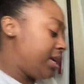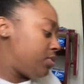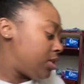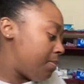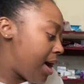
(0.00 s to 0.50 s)
you
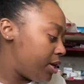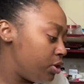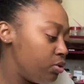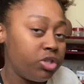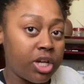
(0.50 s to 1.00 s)
to my
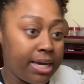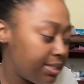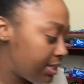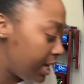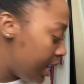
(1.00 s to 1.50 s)
dude
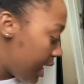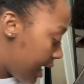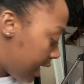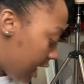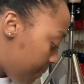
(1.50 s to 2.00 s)
JC
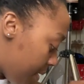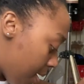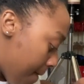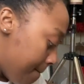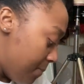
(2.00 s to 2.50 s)
and keep
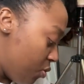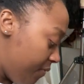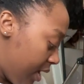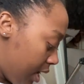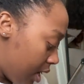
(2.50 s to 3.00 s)
it
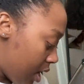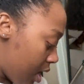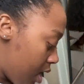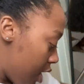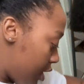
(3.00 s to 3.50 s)
moving.
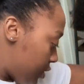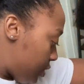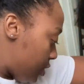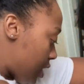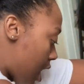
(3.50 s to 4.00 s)

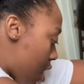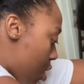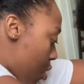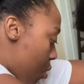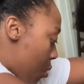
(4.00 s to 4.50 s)

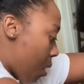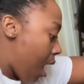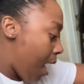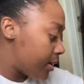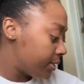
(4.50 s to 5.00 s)
So
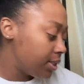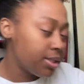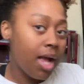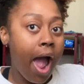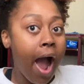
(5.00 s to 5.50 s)

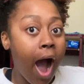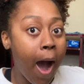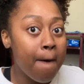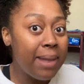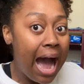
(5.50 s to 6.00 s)

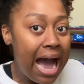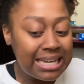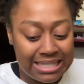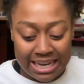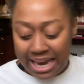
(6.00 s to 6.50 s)
unboxing.
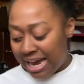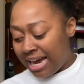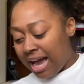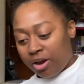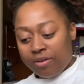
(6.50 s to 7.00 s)

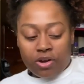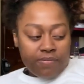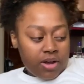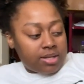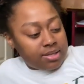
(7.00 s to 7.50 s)
I don't even know if
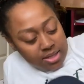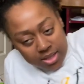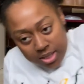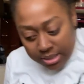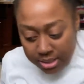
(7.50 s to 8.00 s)
y'all can see
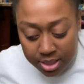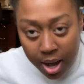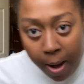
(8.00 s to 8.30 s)
this.